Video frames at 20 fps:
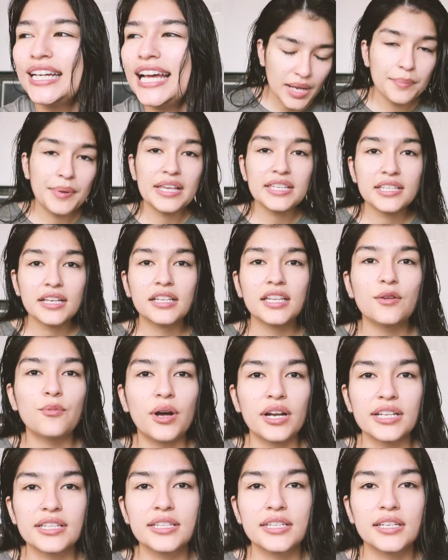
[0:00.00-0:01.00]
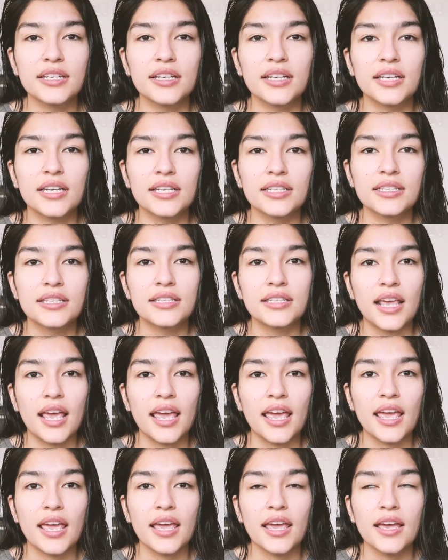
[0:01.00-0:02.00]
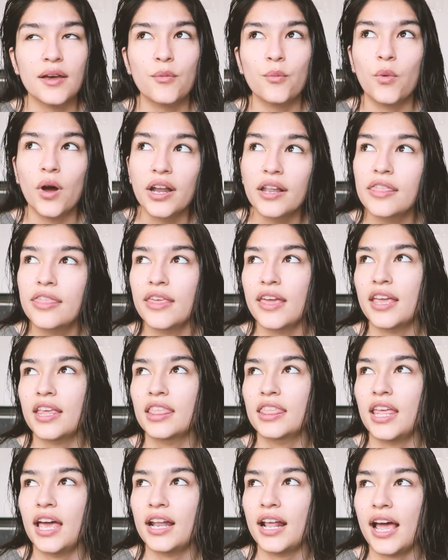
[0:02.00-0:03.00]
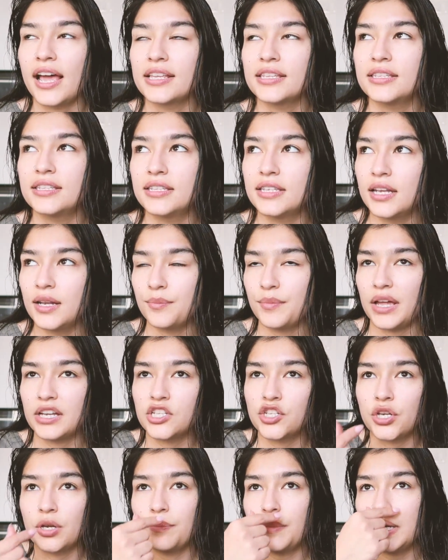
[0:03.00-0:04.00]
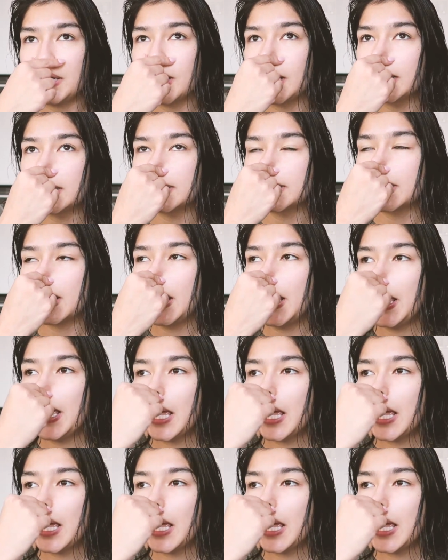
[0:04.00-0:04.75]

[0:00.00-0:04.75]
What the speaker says: But I basically wanted to say one thing that I didn't mention because